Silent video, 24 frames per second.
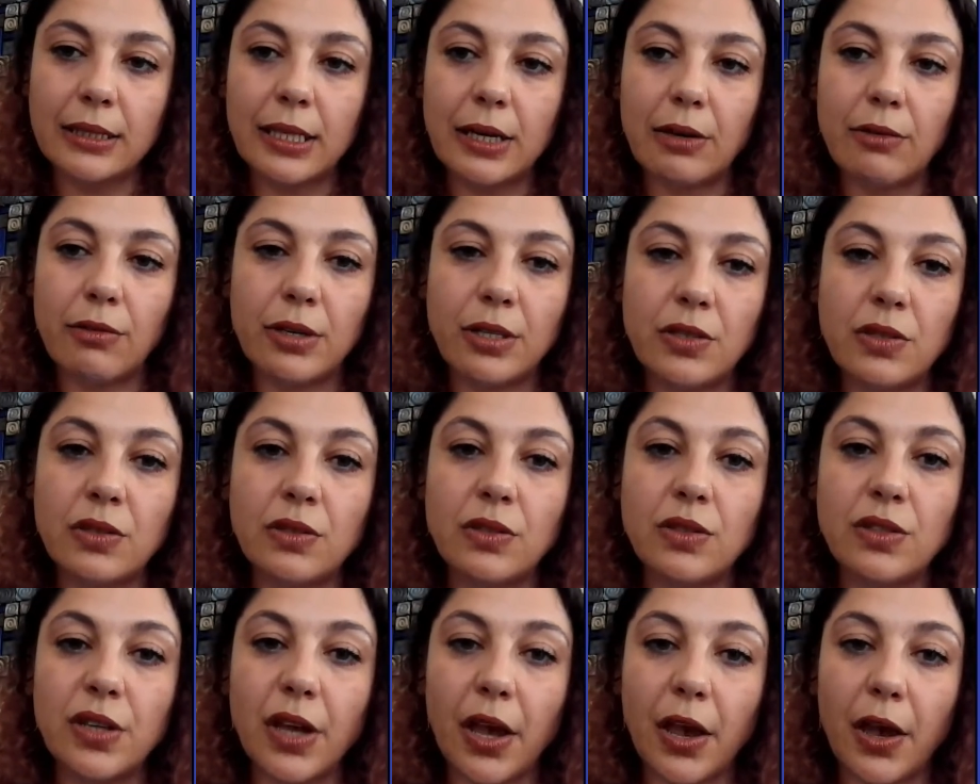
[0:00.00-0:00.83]
there
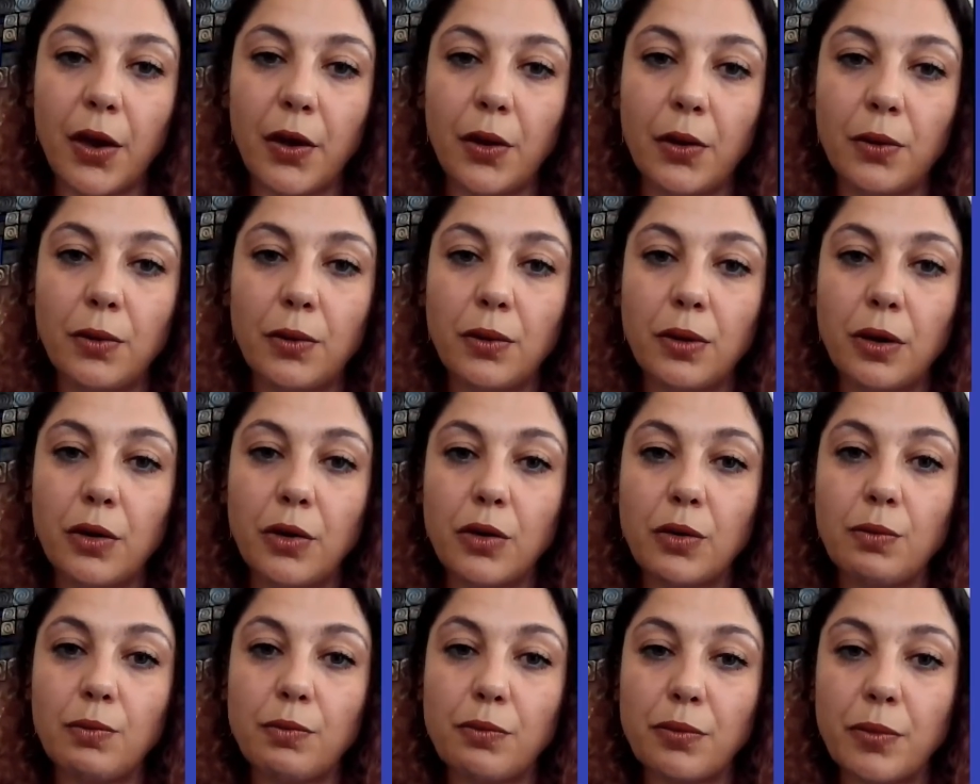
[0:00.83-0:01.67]
is no
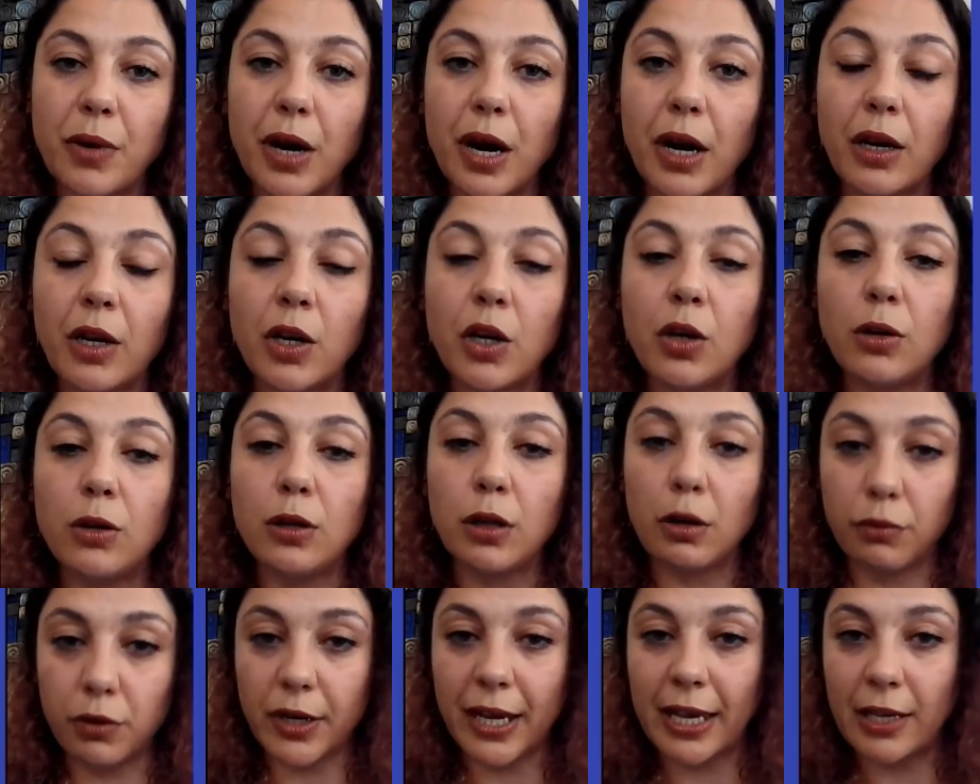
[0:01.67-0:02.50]
Umbraco,
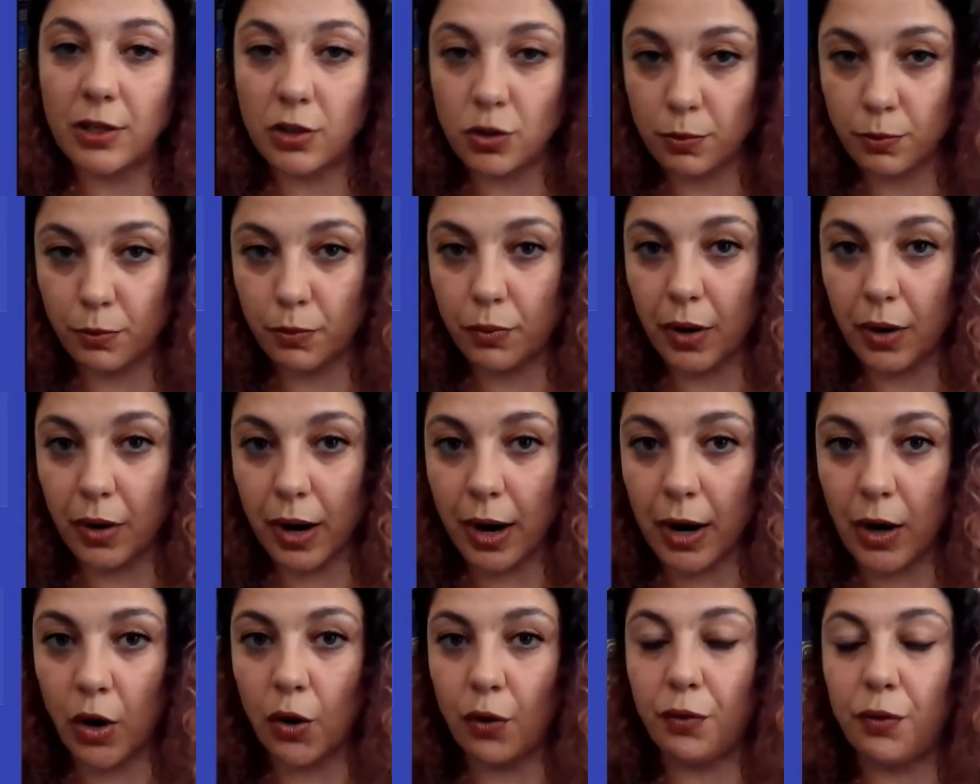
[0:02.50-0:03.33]
lowercase
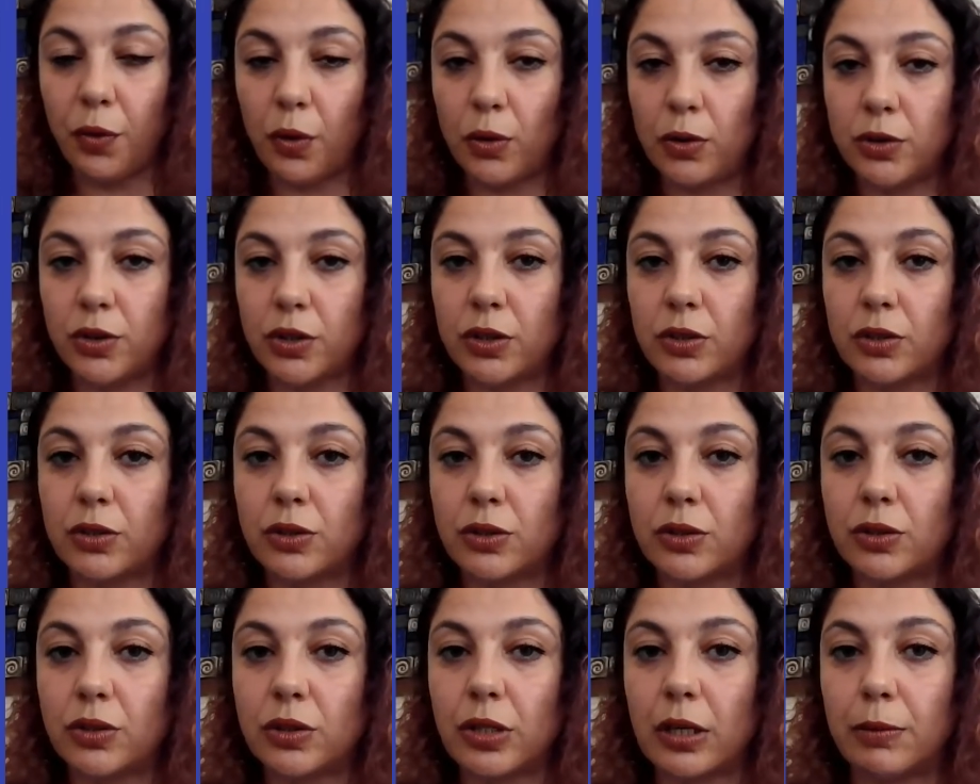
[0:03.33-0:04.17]
Umbraco folder
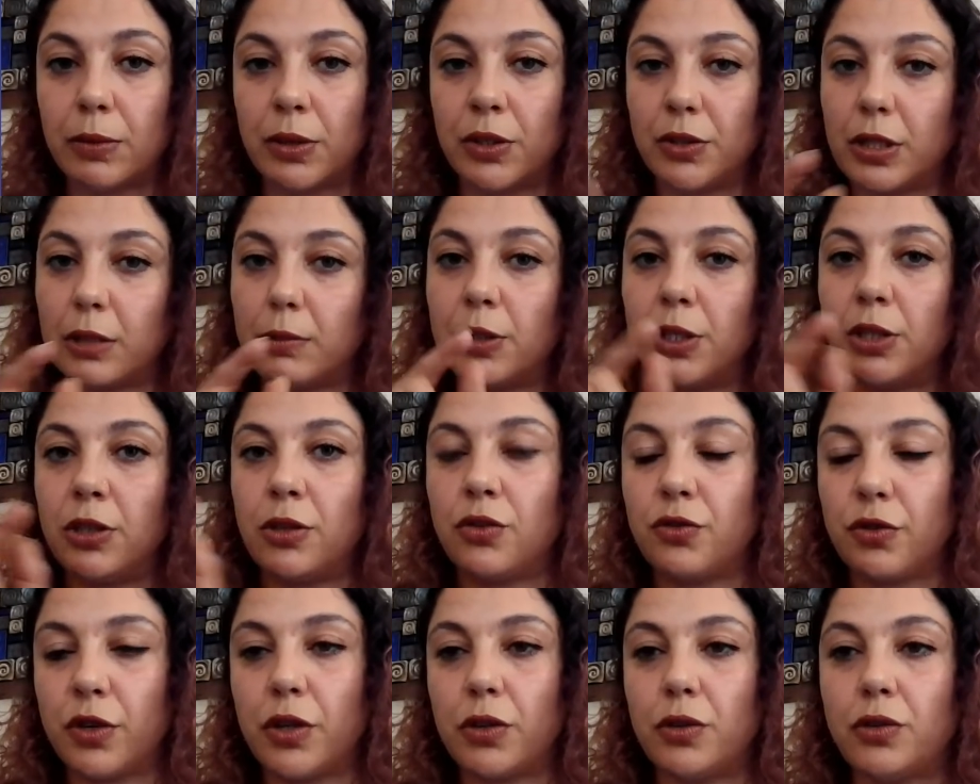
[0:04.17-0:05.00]
on
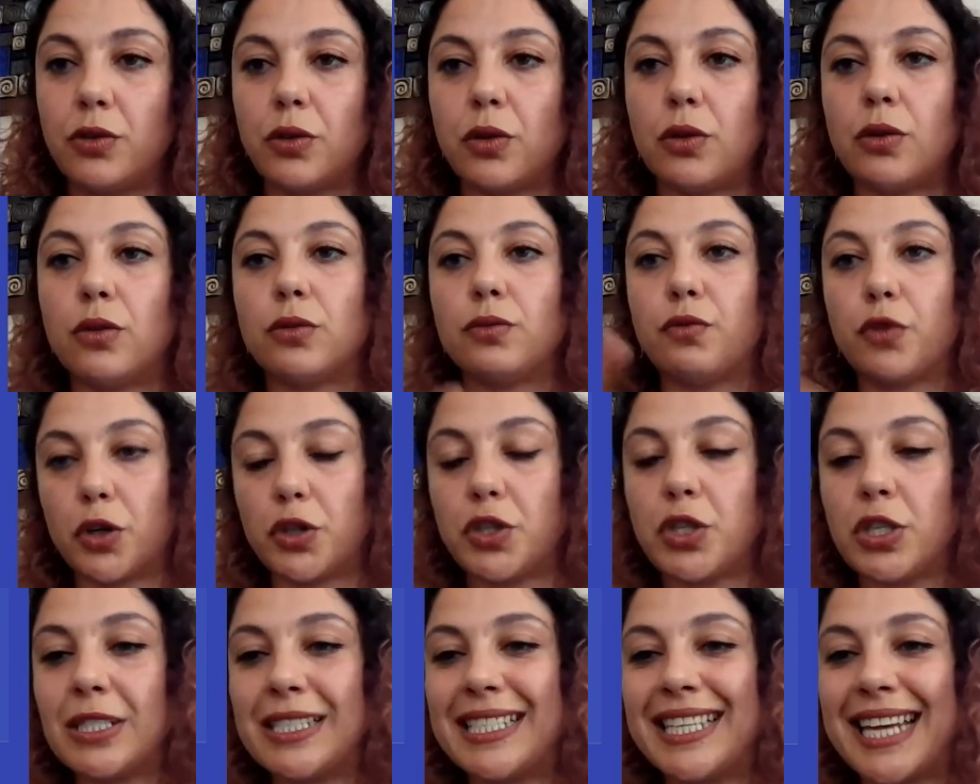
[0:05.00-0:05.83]
www root on
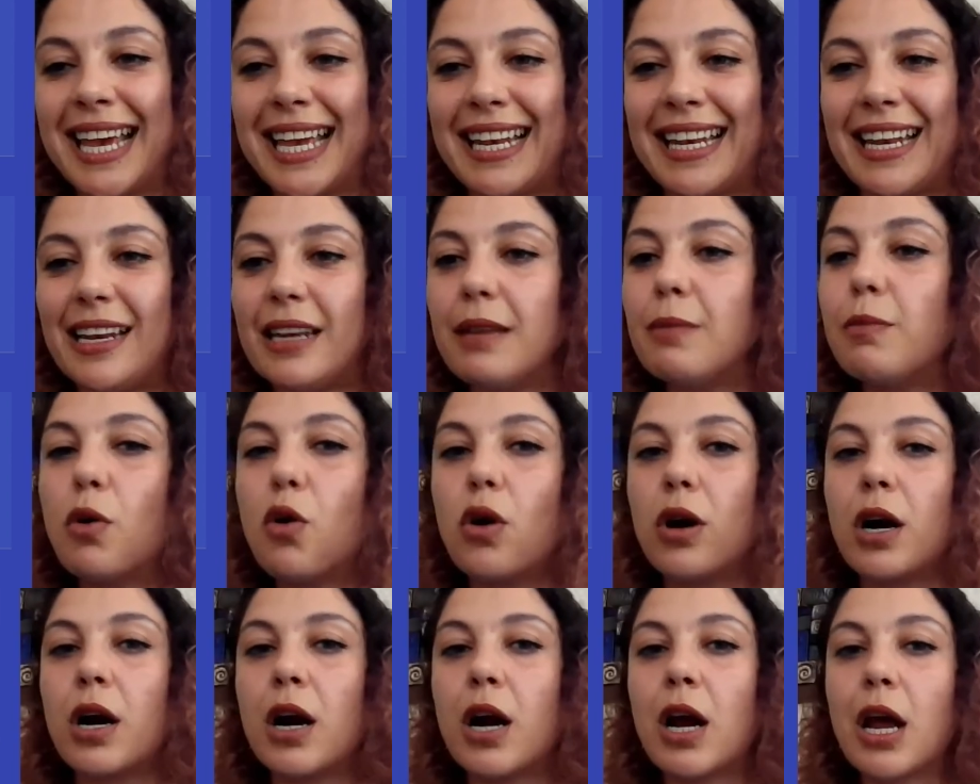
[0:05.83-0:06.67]
version 10
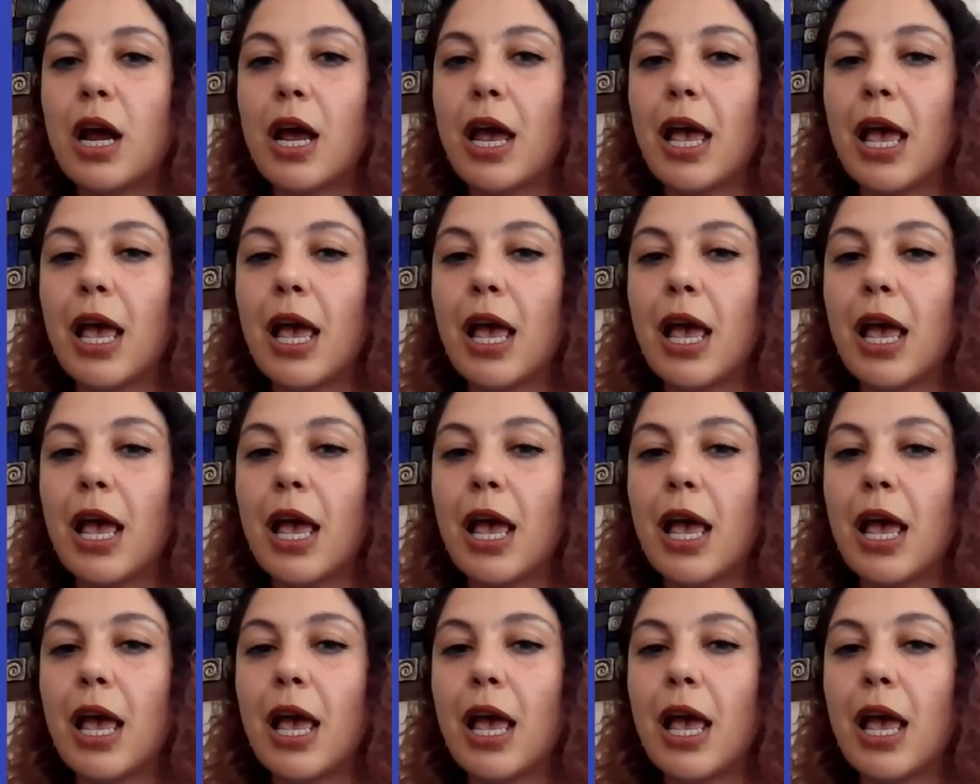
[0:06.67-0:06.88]
anymore,